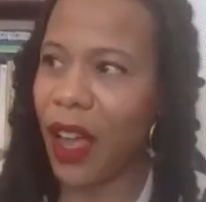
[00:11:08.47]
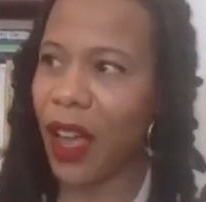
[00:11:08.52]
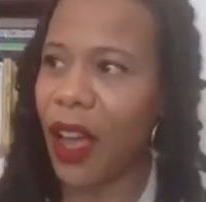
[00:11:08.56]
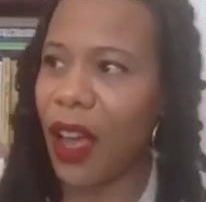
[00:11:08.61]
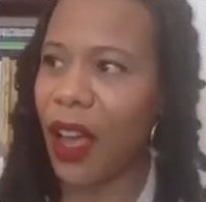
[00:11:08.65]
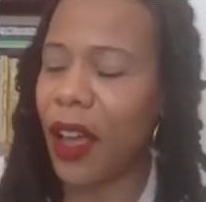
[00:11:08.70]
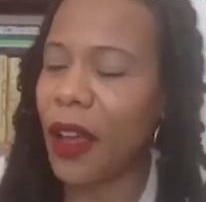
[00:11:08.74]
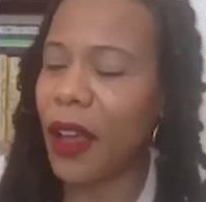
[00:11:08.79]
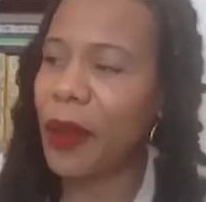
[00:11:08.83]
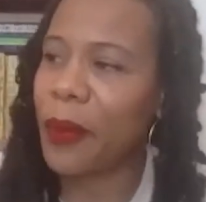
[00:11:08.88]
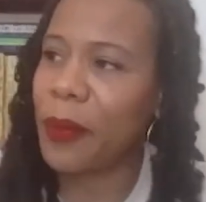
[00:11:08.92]

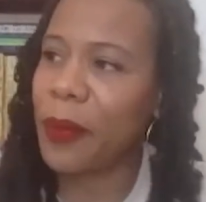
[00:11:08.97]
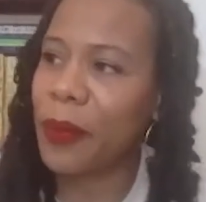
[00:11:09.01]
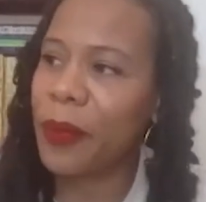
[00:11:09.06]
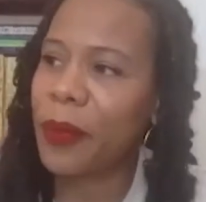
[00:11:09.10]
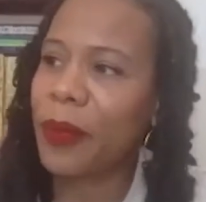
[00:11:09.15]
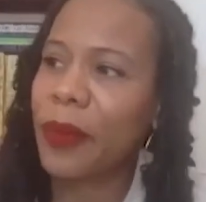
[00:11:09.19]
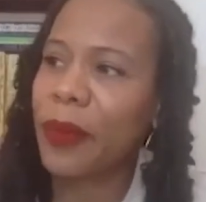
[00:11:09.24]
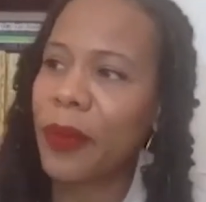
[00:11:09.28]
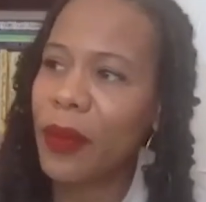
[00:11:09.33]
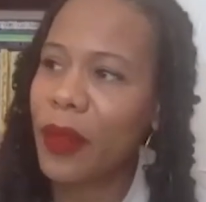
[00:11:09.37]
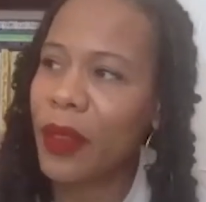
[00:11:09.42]
And
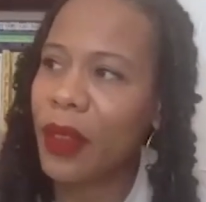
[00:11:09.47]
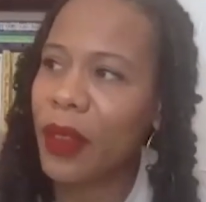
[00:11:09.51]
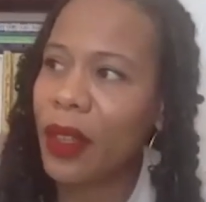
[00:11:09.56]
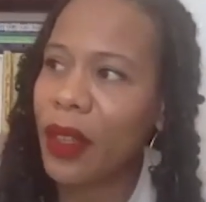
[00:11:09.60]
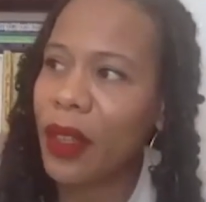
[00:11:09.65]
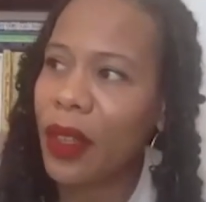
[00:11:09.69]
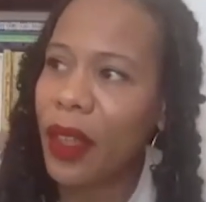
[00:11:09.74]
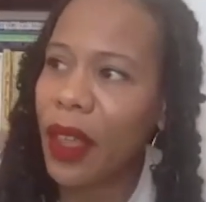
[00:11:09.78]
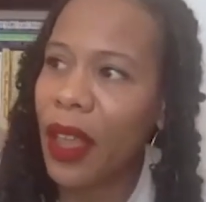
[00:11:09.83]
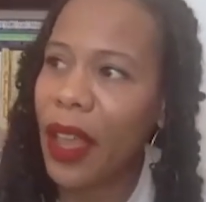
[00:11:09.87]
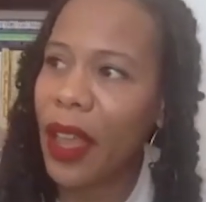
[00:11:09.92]

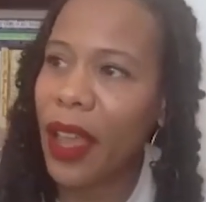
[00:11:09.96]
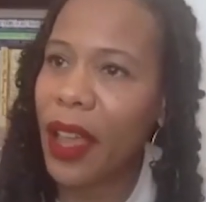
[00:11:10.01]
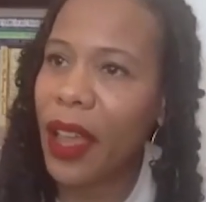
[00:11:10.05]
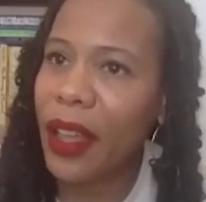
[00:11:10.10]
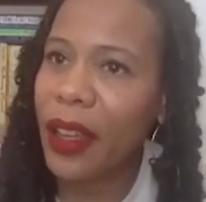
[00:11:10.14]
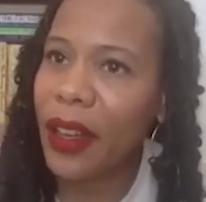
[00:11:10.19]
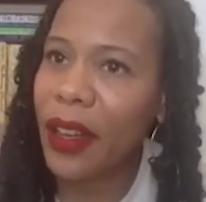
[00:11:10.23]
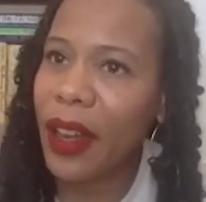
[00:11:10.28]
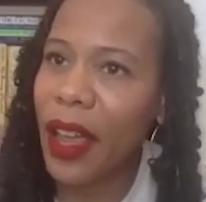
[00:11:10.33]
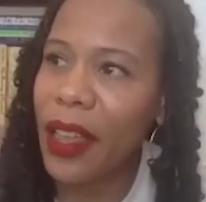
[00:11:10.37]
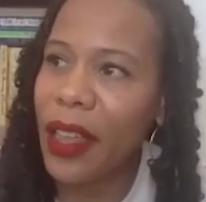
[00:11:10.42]

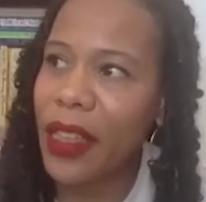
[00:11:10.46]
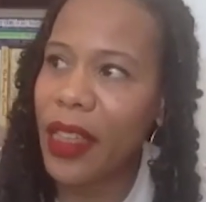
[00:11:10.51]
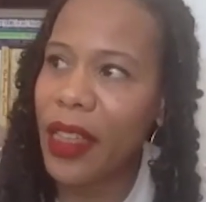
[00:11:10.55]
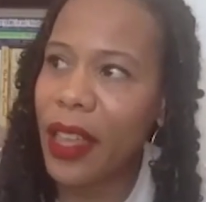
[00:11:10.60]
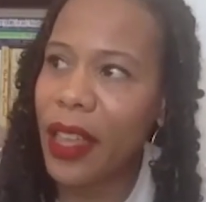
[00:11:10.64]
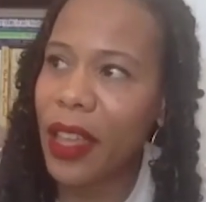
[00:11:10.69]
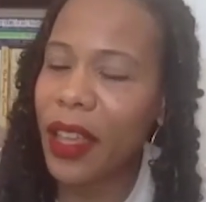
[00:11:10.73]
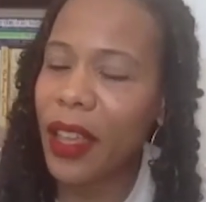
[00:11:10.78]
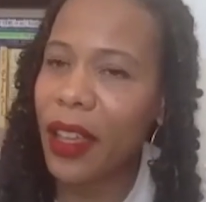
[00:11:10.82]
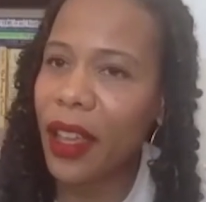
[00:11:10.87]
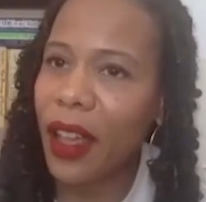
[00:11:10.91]
I
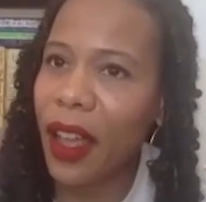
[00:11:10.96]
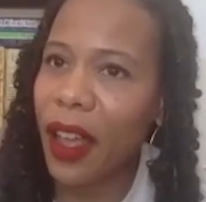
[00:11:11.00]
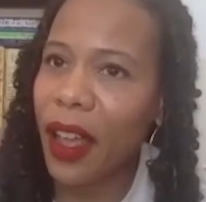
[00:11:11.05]
think